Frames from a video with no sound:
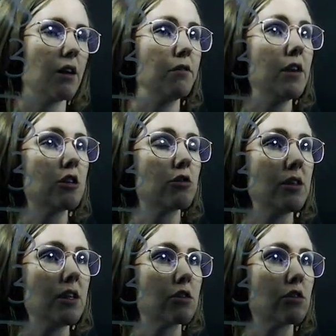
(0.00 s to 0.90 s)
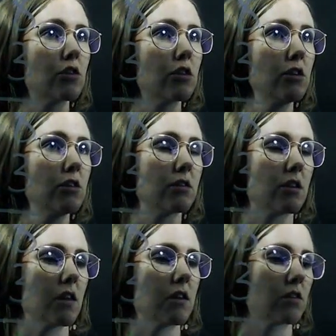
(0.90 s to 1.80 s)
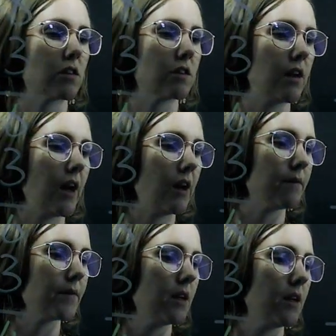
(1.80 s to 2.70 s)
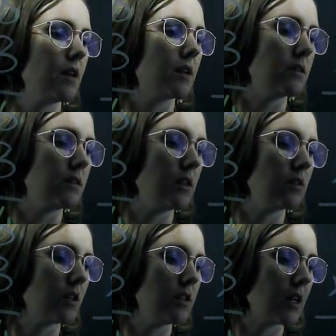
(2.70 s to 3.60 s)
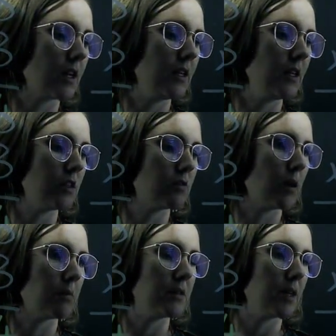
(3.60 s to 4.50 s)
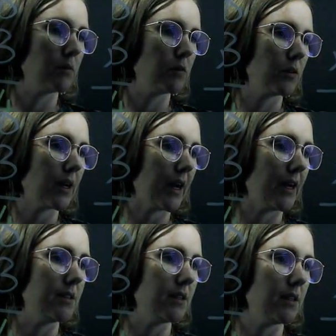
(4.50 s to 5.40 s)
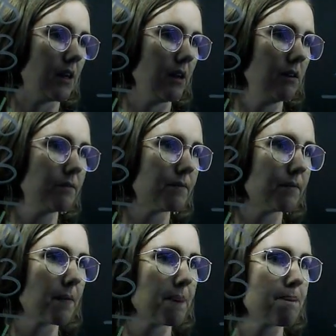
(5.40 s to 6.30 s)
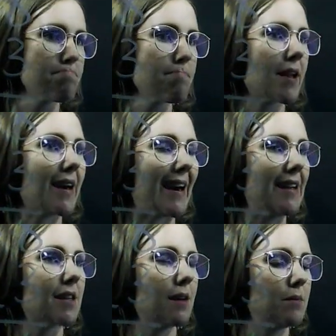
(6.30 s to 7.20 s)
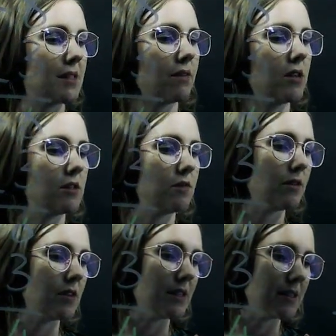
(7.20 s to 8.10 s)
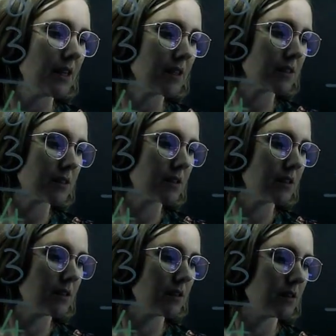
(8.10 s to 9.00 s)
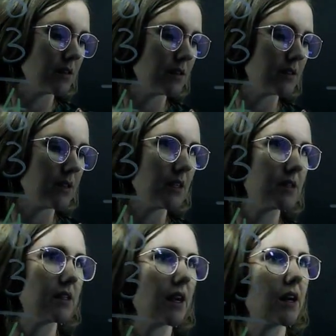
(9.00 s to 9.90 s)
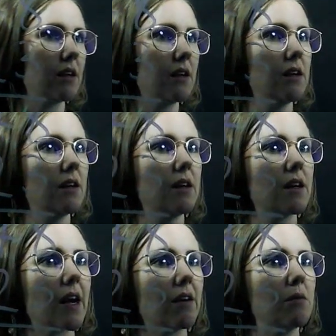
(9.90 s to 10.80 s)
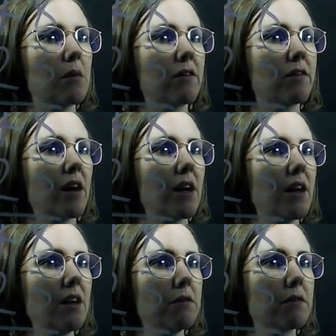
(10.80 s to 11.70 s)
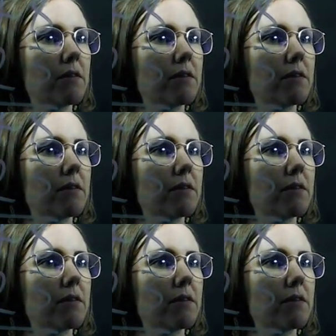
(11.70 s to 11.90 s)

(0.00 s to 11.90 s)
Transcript: I'm finished with this 2, so let's cross it out. 0 down here to represent I'm doing 80 now. 8 times 7 is 56. 6 down, carry my 5.